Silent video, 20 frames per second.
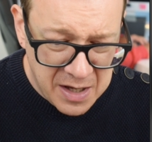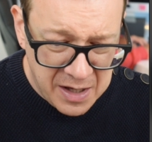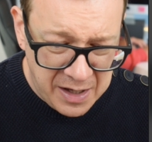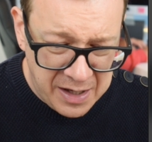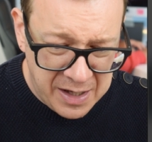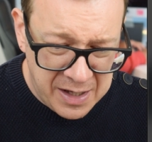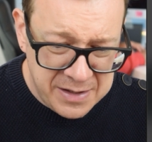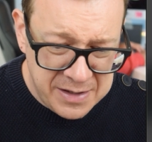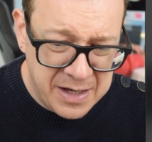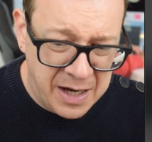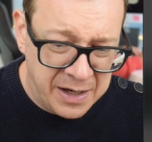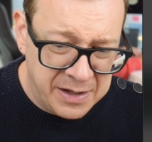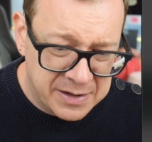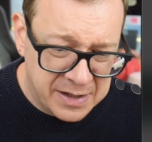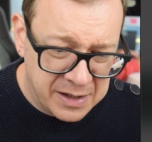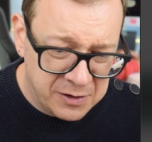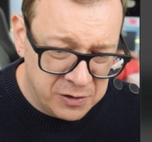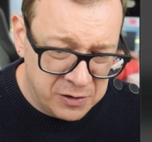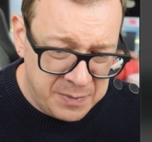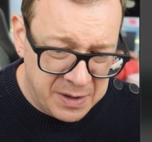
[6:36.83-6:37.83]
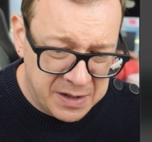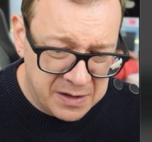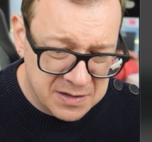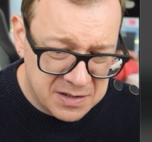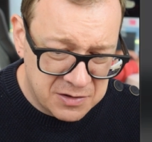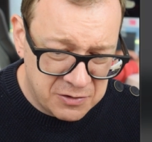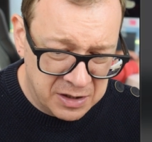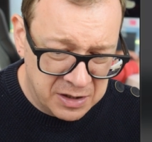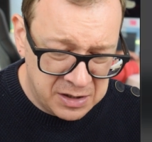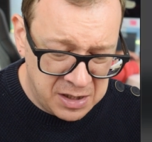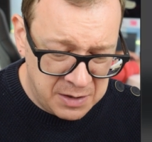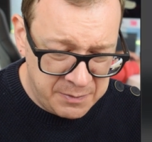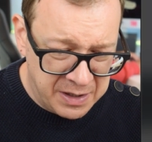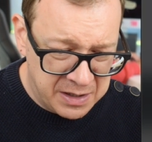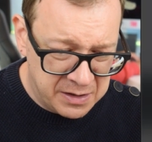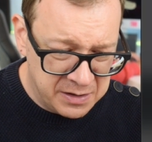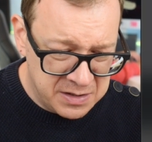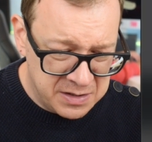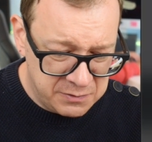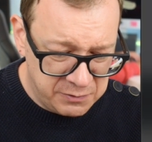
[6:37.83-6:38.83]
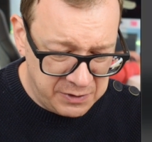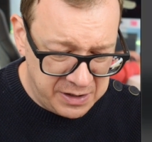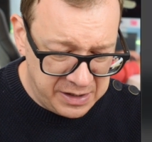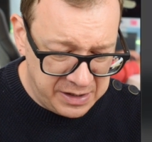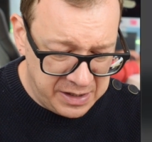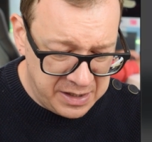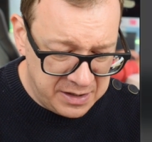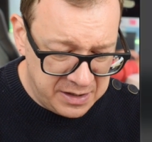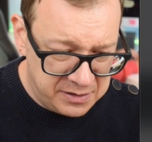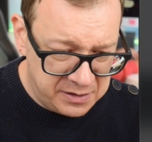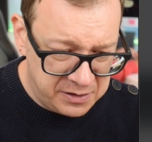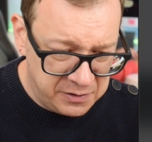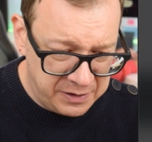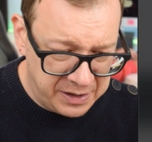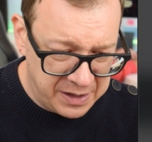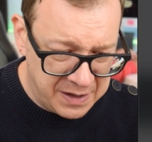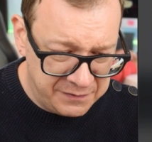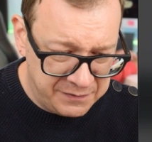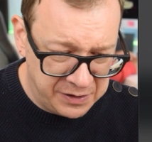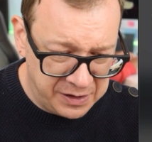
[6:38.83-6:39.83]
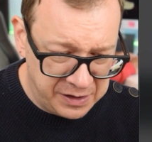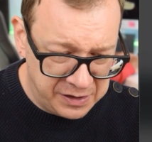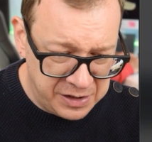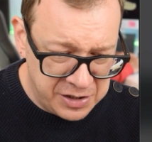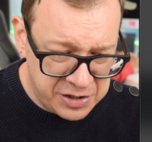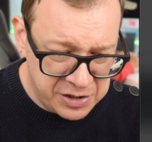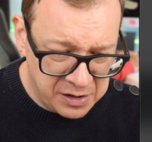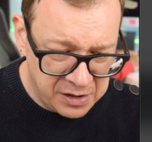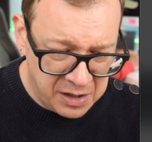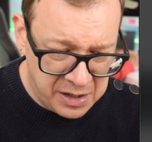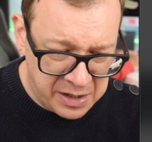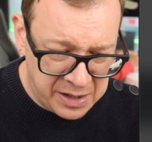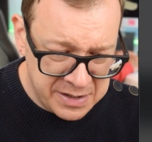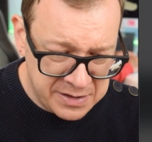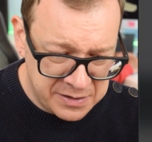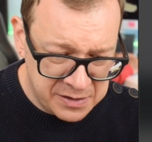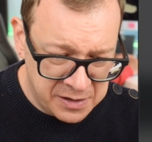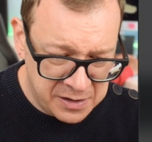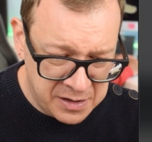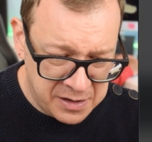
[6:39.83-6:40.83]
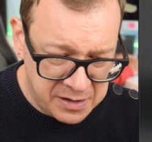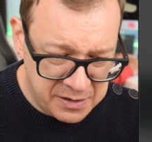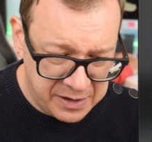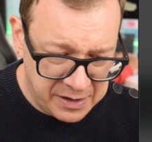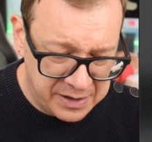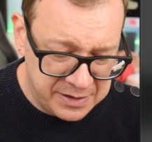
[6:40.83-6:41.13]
and yeah, it cannot be constructed because we need to have an initializer